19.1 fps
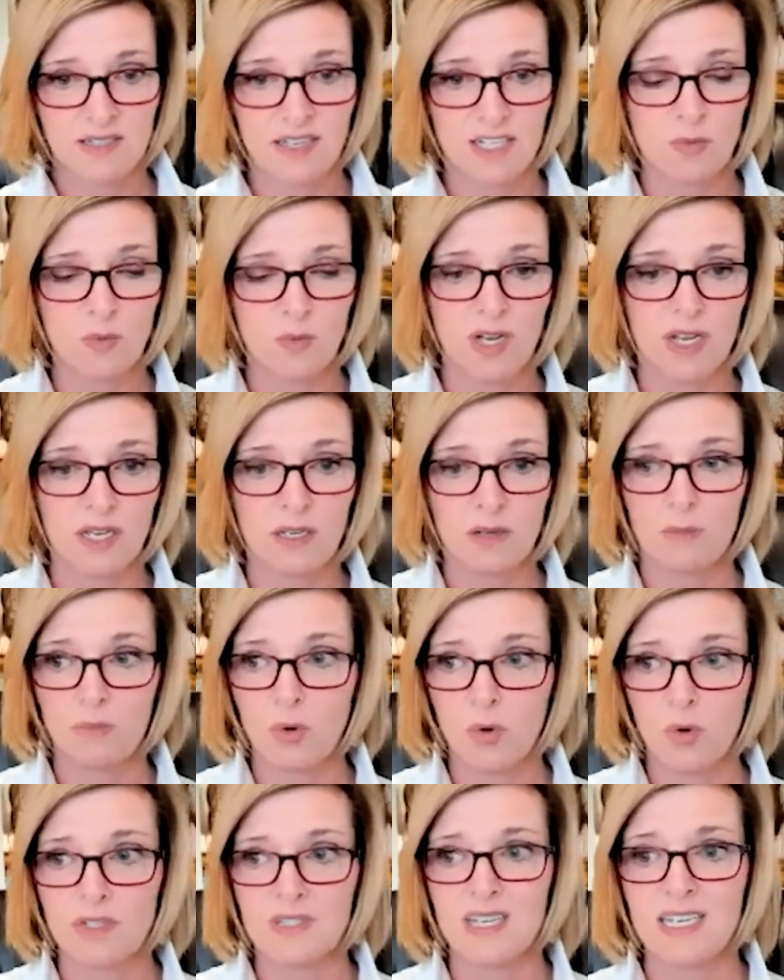That's why
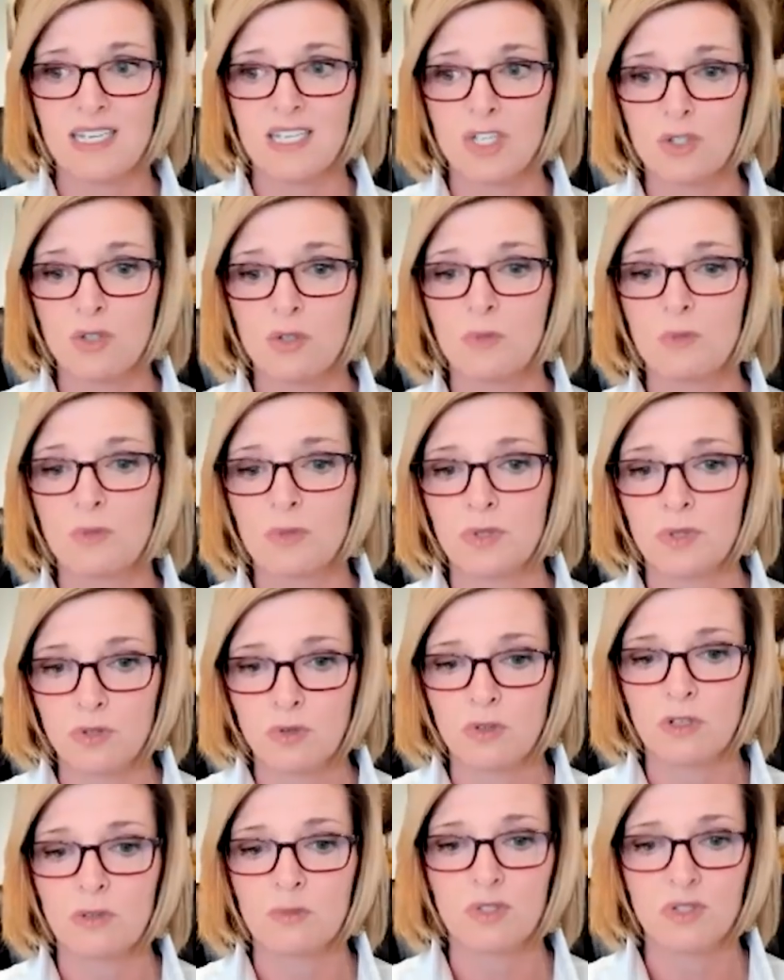porn's a super
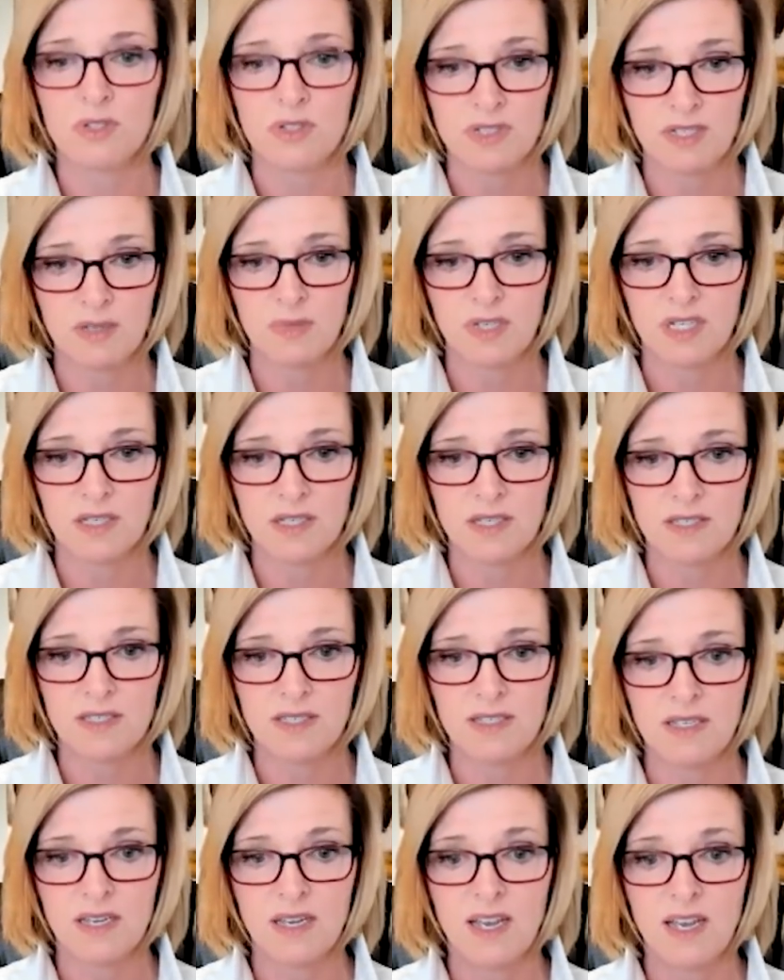normal
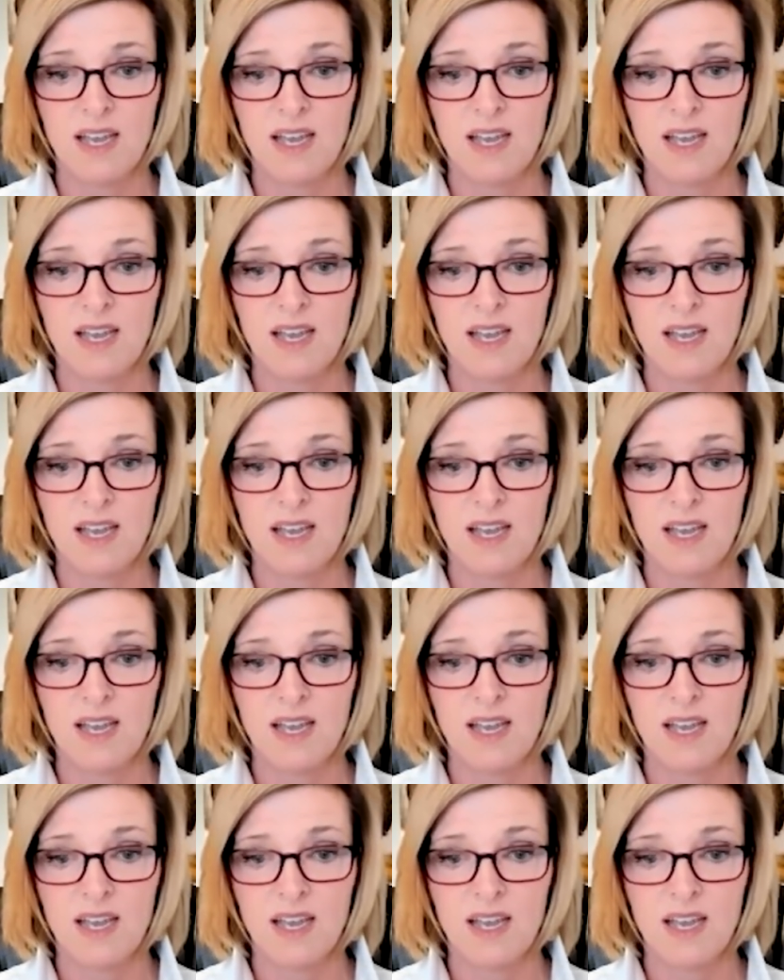stimulus.